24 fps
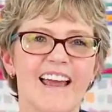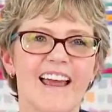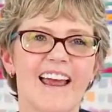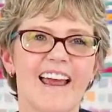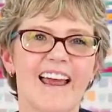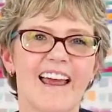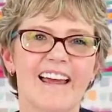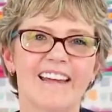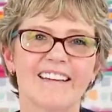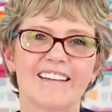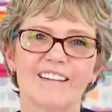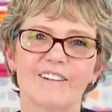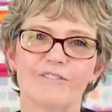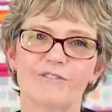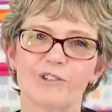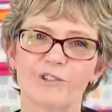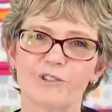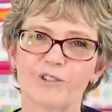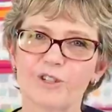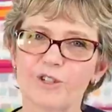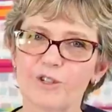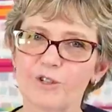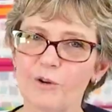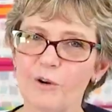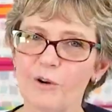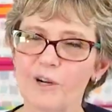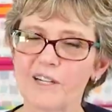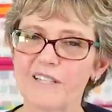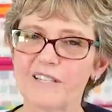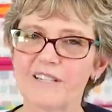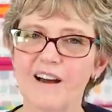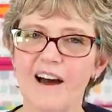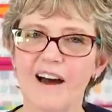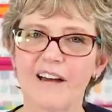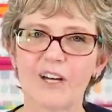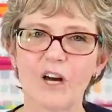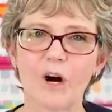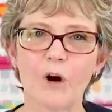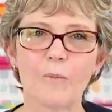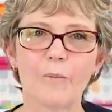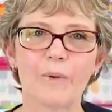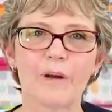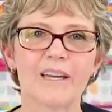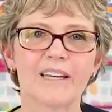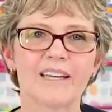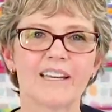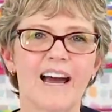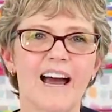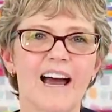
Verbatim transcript: And if your store's not open,